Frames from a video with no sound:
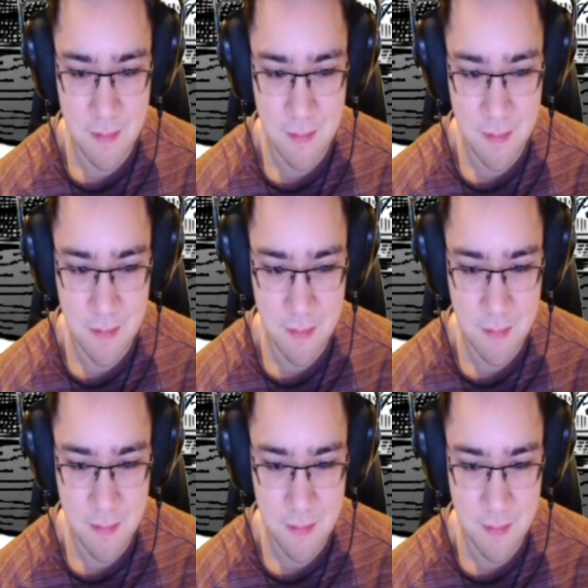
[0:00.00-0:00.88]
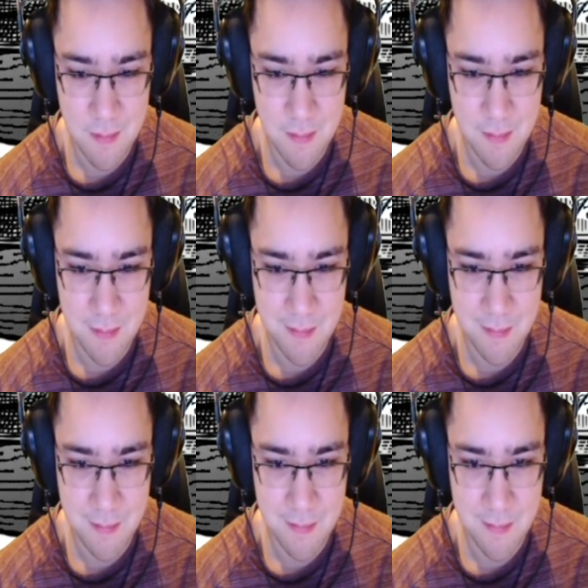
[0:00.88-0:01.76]

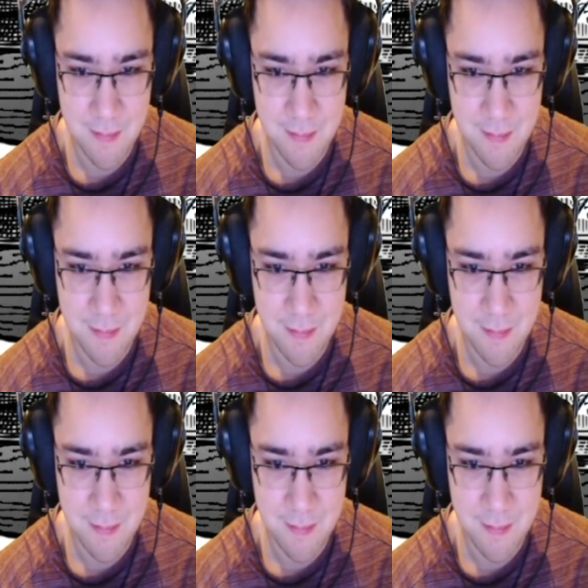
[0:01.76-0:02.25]
The person shown says nothing.